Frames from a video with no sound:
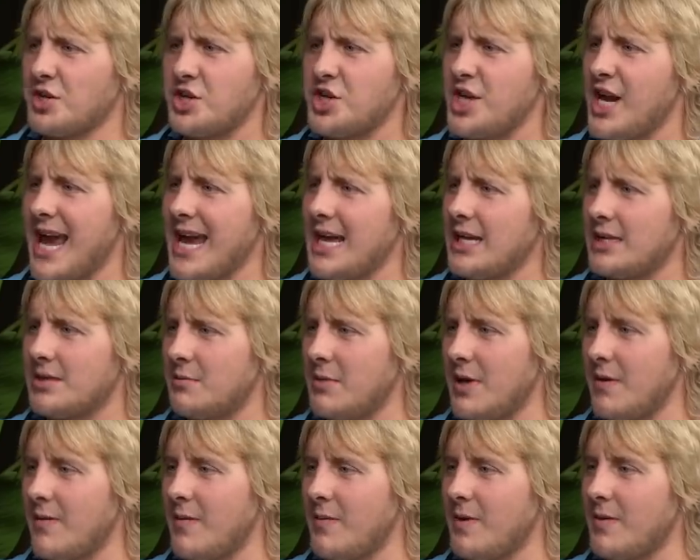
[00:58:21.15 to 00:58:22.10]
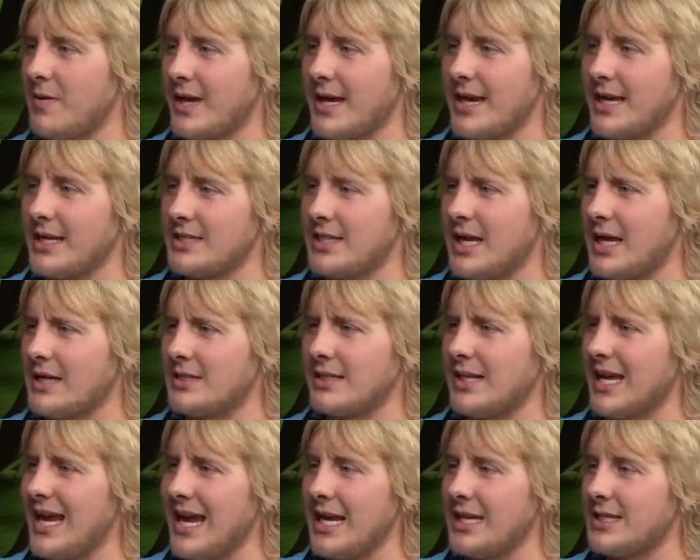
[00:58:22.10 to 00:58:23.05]
She hated me when we were kids, lad.
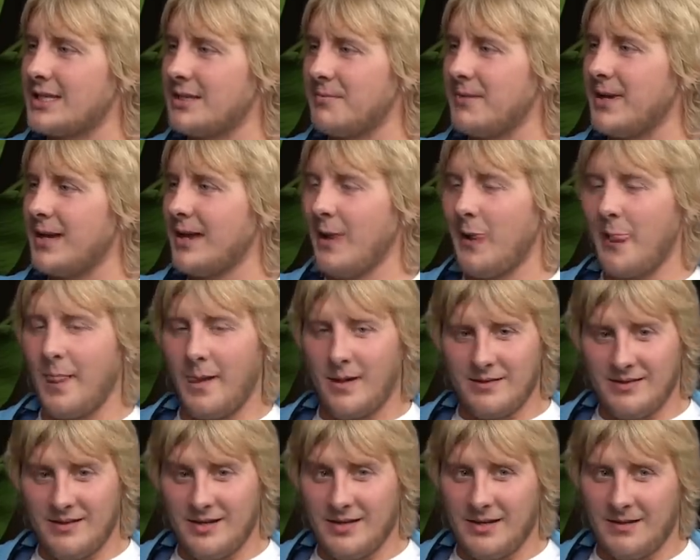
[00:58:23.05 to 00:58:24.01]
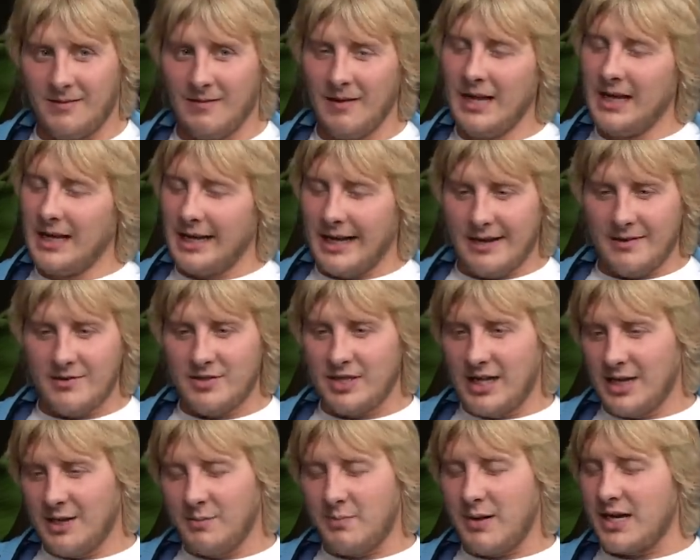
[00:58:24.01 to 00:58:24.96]
Hated me. I was the
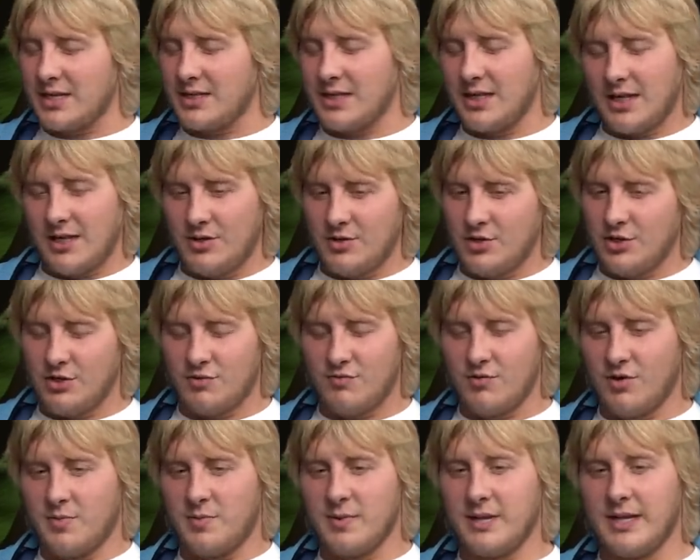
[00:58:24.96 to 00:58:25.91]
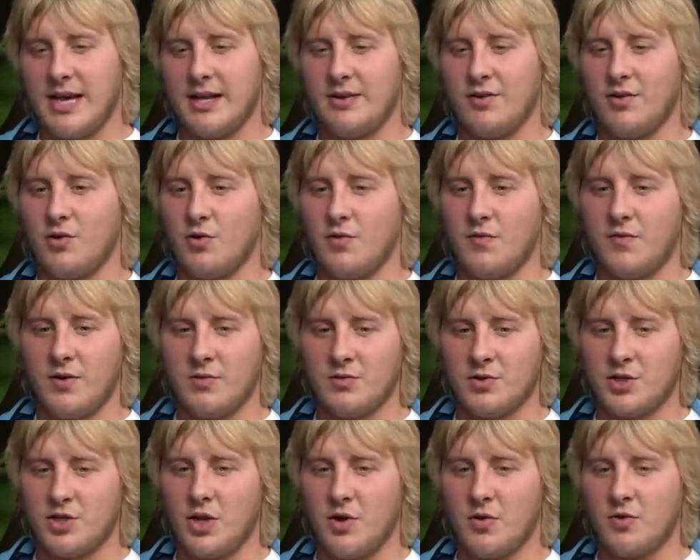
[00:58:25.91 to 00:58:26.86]
little bastard that used to just run up and down the road throwing
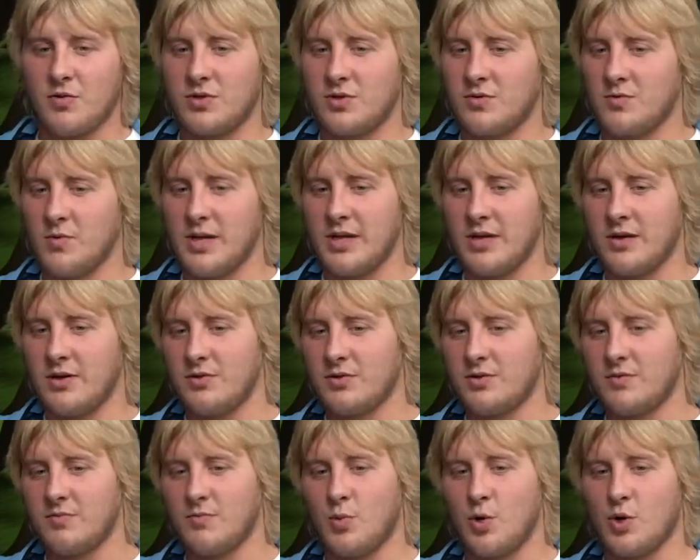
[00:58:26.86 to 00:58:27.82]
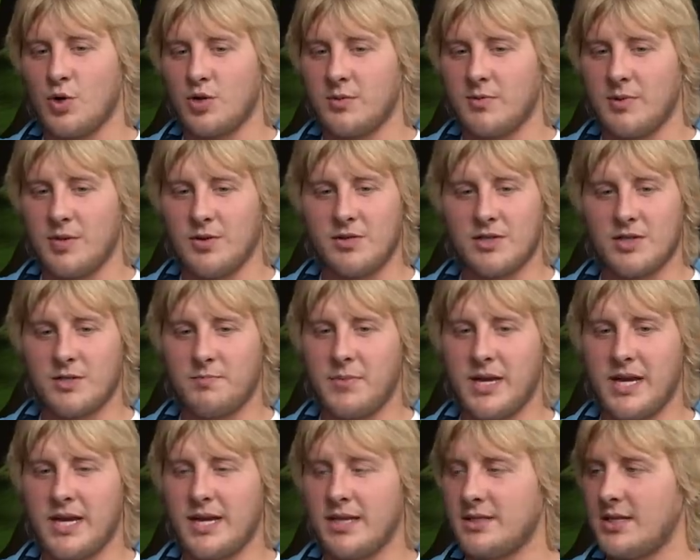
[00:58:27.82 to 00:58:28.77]
stones at windows and water balloons at
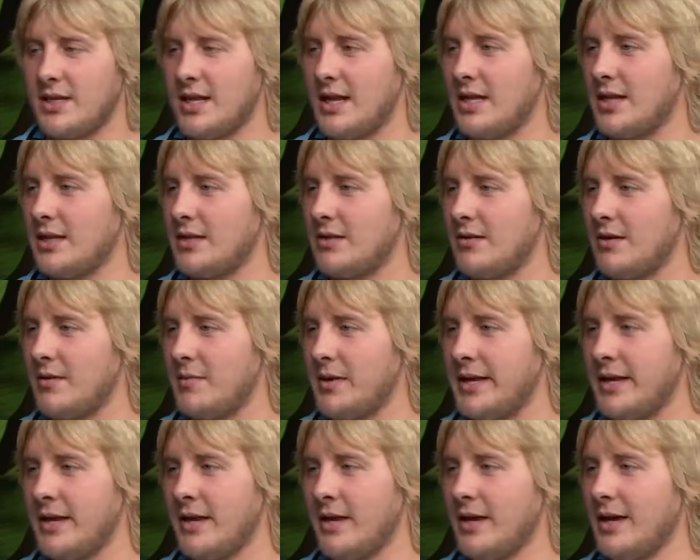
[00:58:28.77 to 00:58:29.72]
birds and all that, you know what I mean?